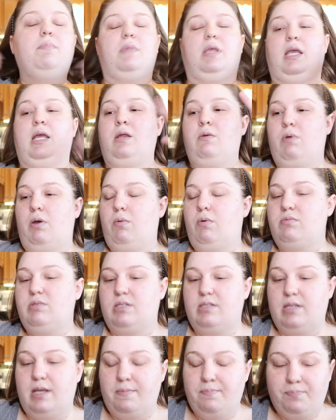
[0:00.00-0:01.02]
Anyway, what was
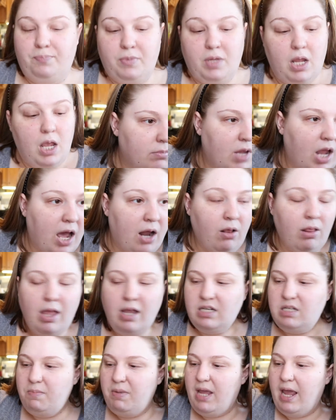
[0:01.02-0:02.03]
I saying? I don't
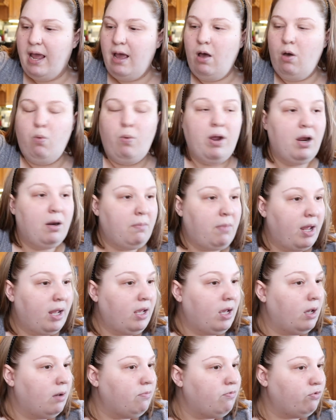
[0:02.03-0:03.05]
like to be out wearing
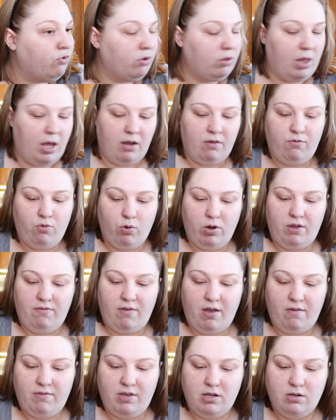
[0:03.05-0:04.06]
makeup for like
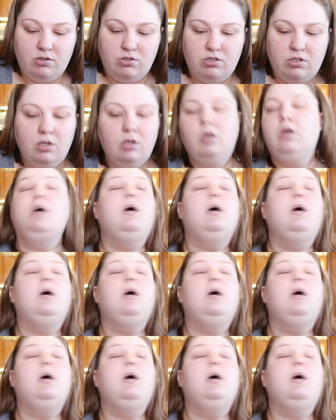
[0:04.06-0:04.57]
45 years.